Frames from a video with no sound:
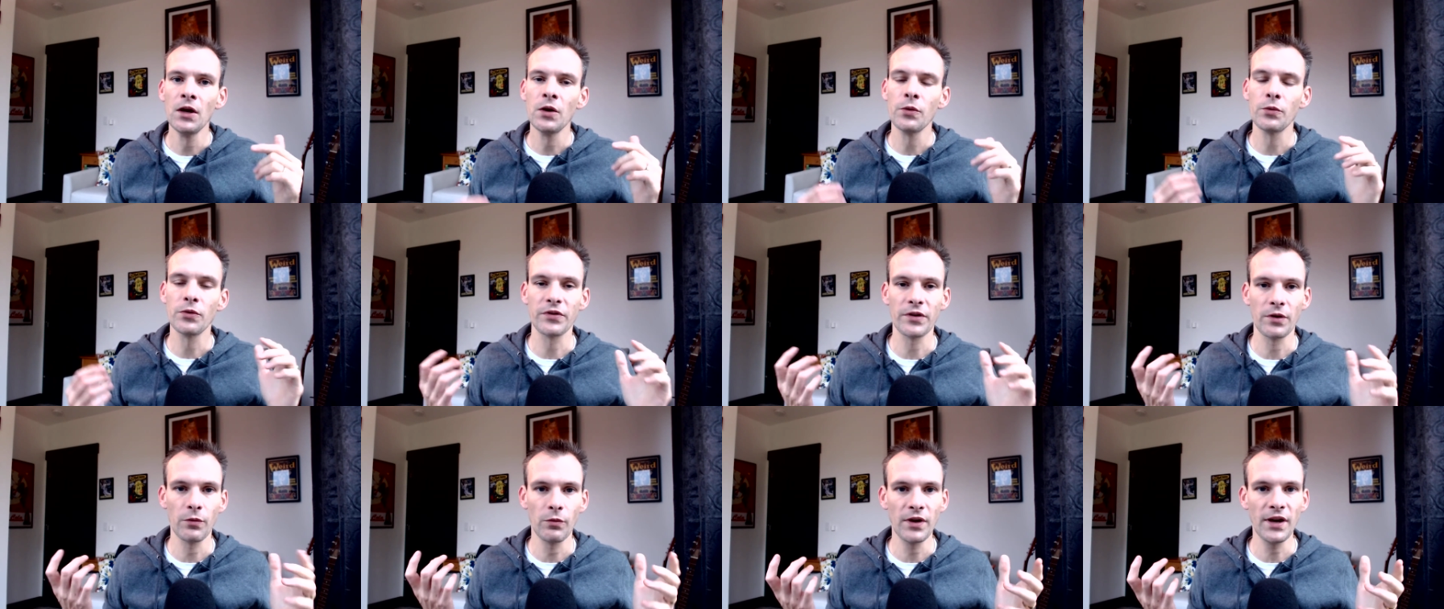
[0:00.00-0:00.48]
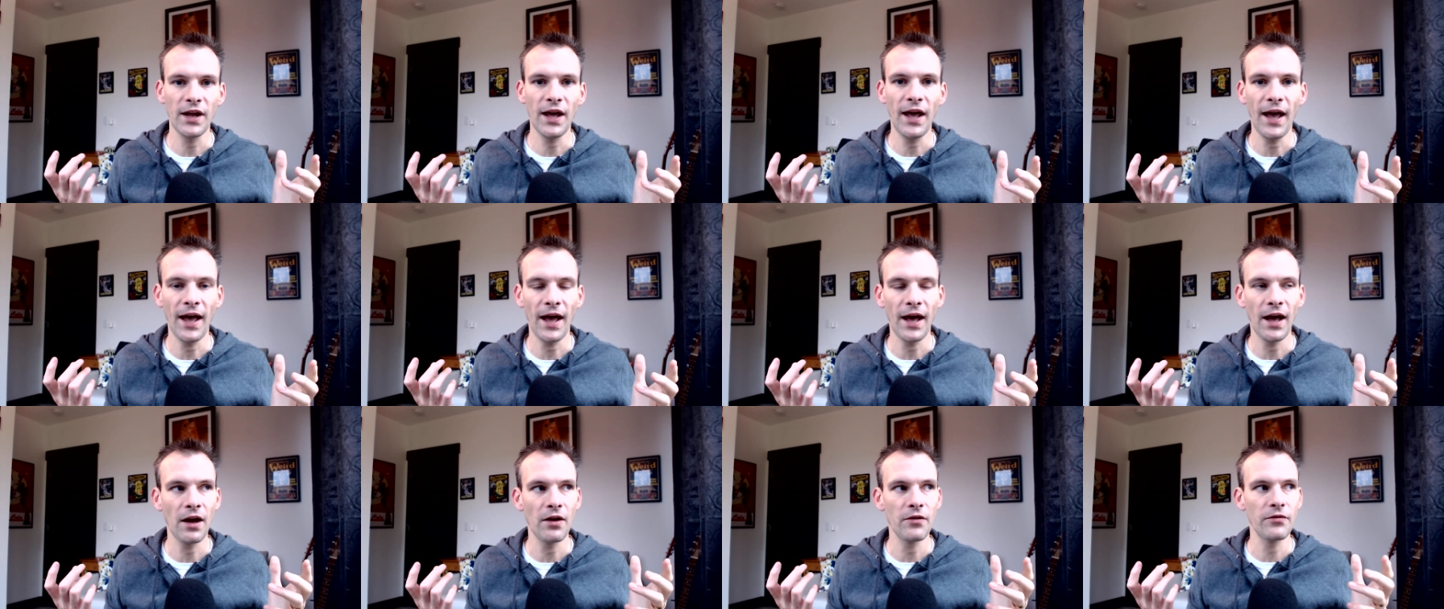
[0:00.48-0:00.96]
was I want to
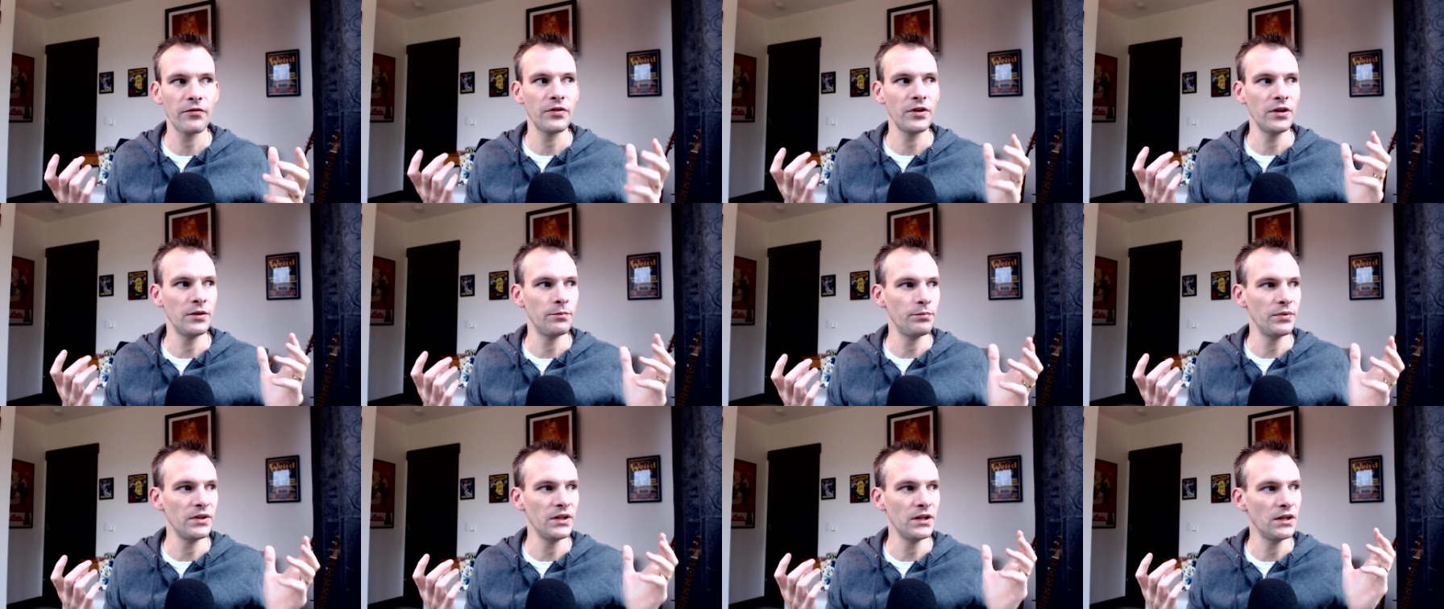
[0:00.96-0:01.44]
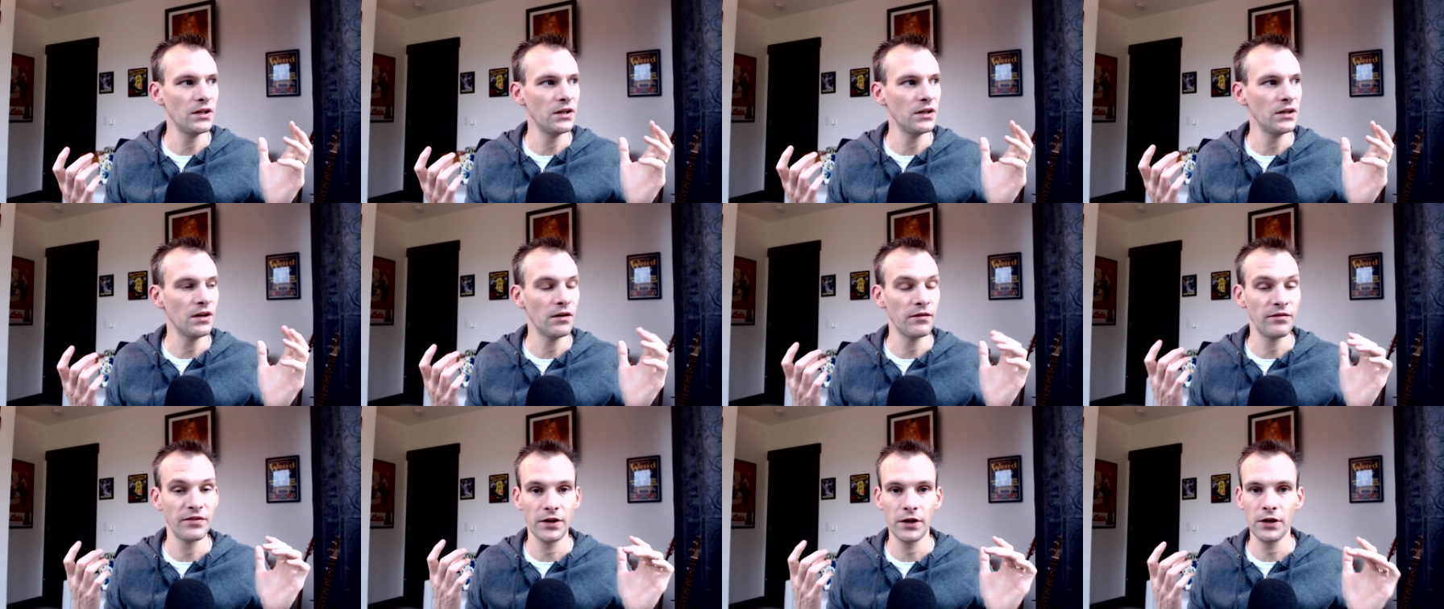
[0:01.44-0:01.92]
have it be
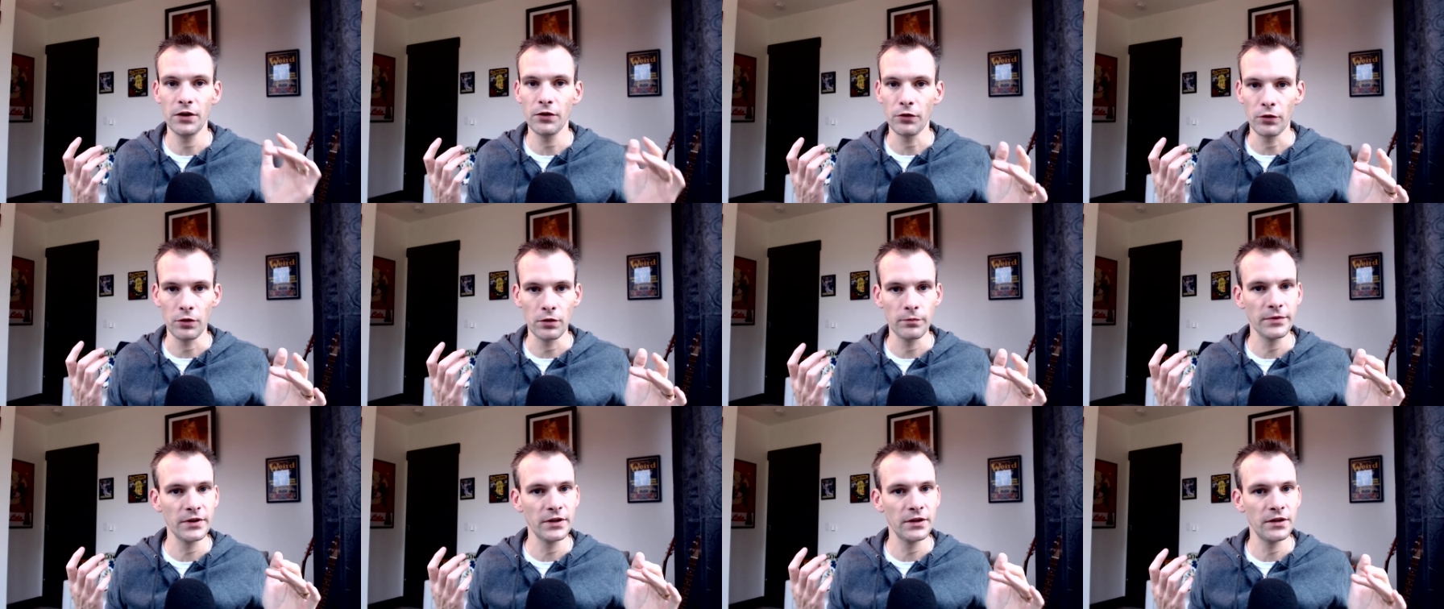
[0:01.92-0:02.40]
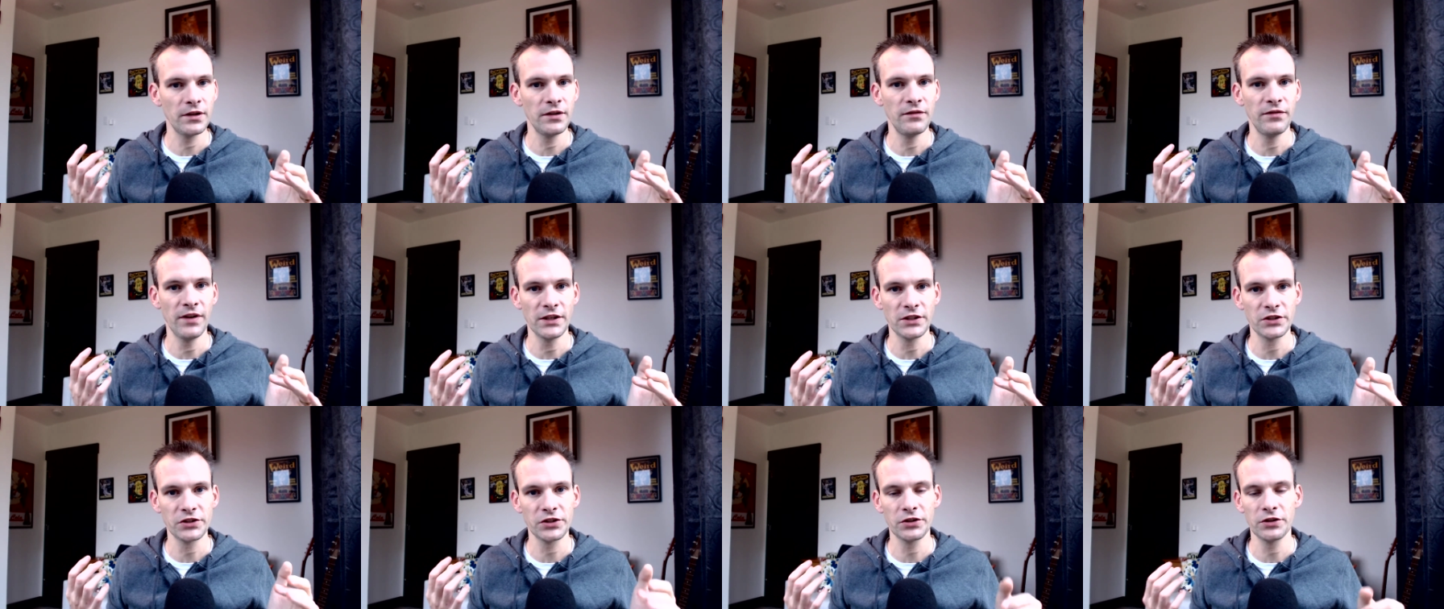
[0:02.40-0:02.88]
a very urban
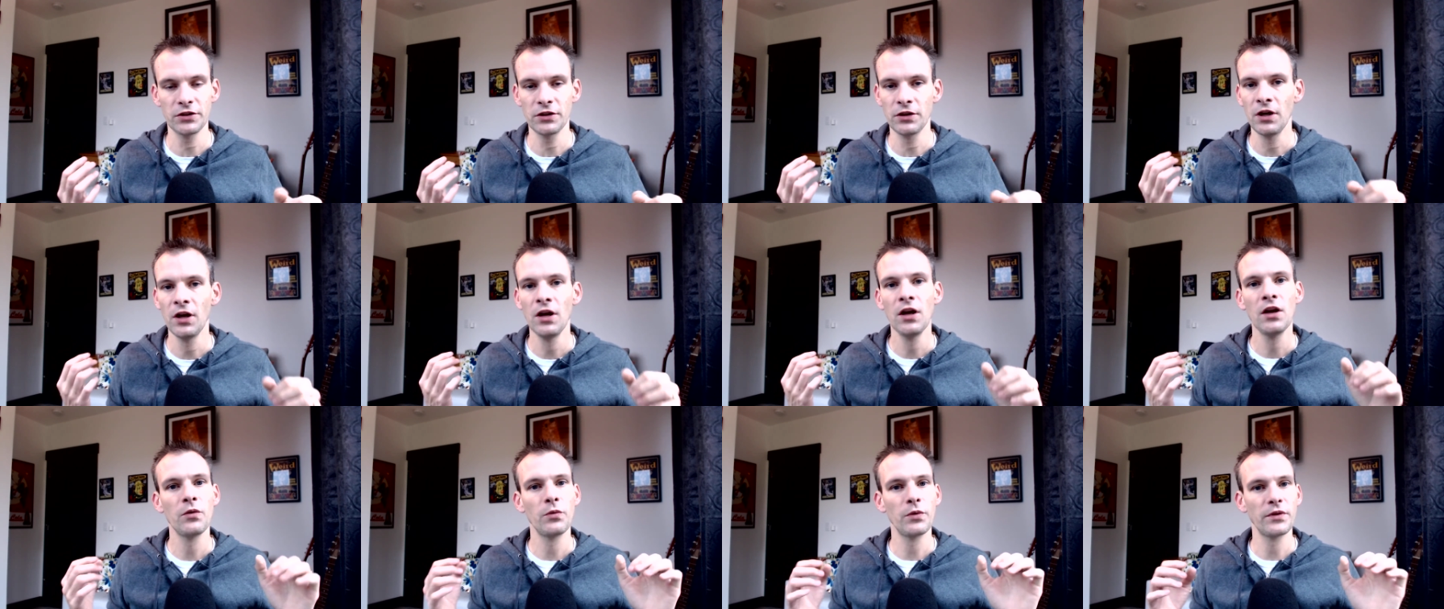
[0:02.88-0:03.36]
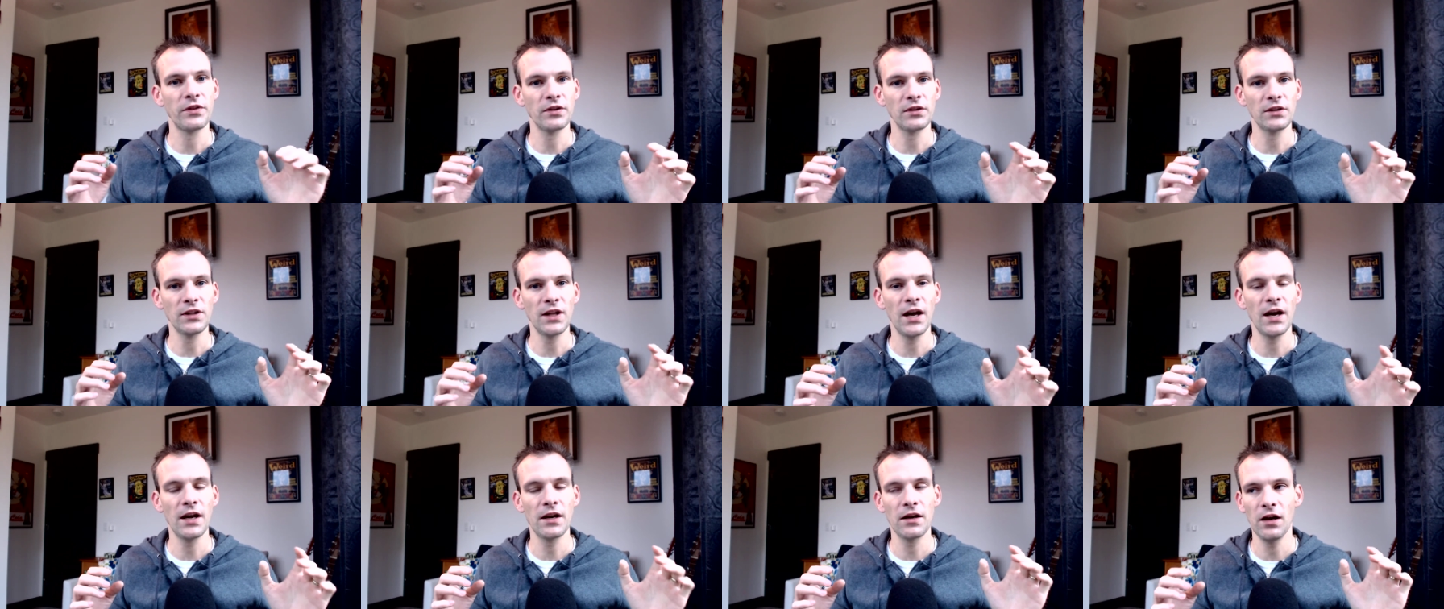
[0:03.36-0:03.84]
adventure with a
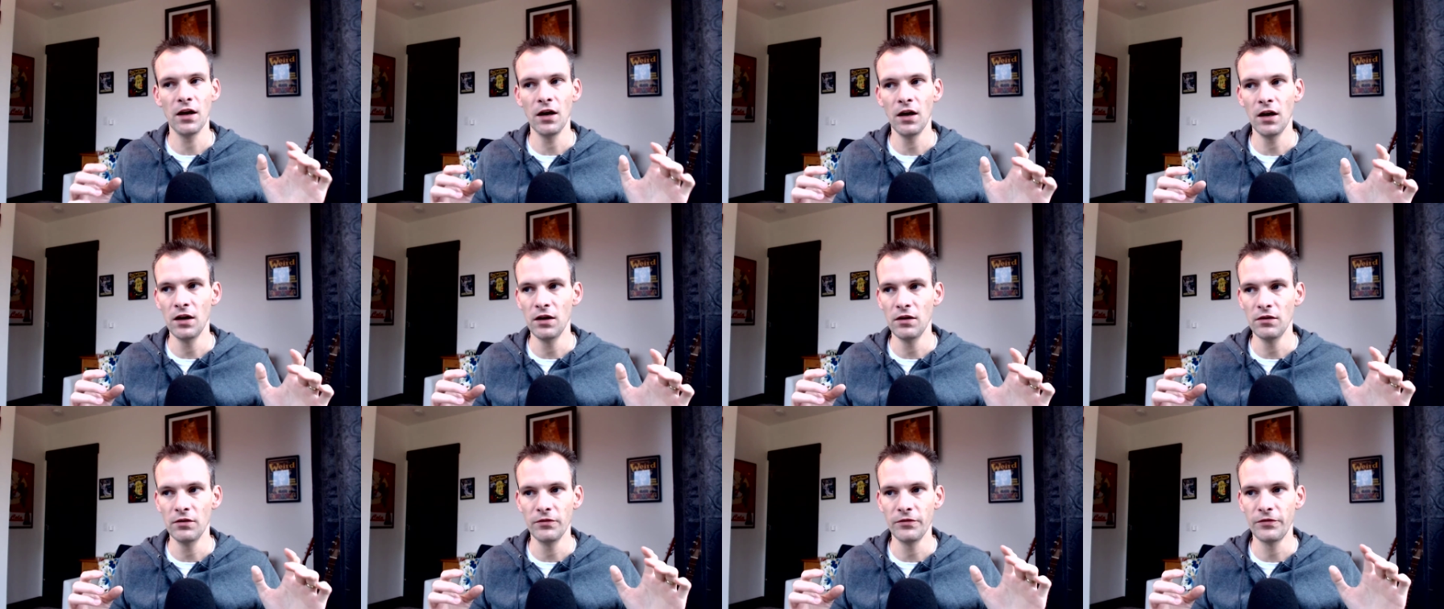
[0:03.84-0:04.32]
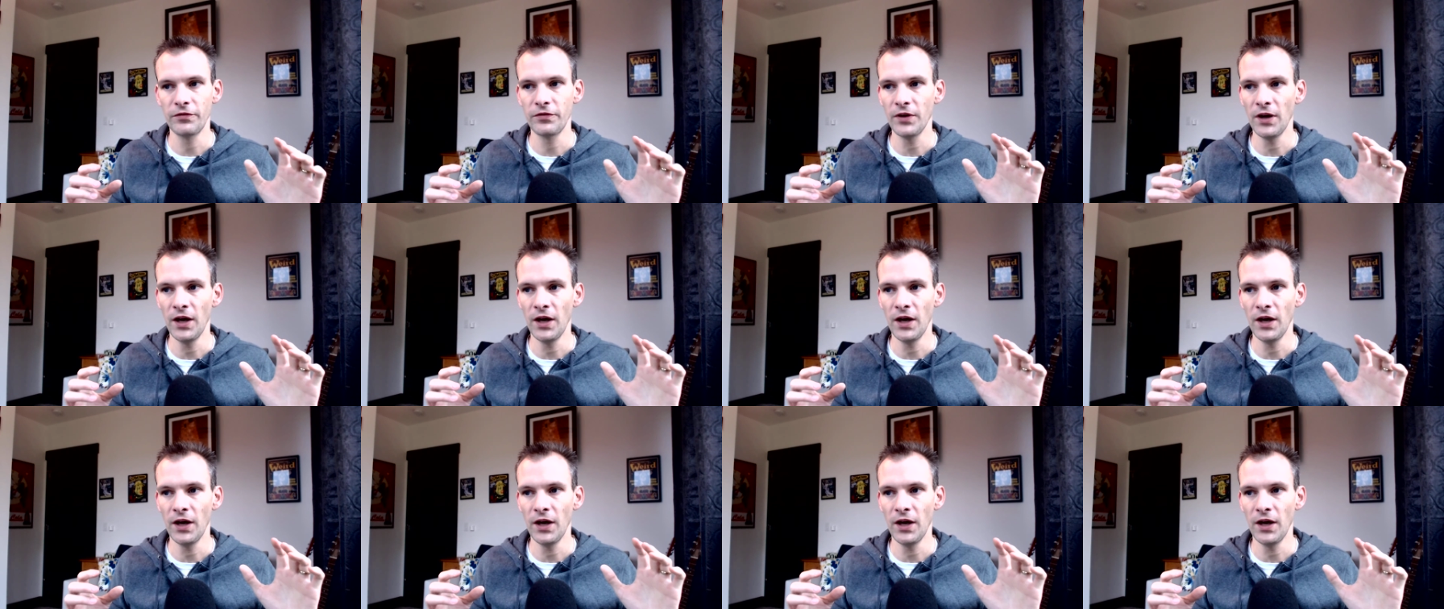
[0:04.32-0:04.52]
lot of,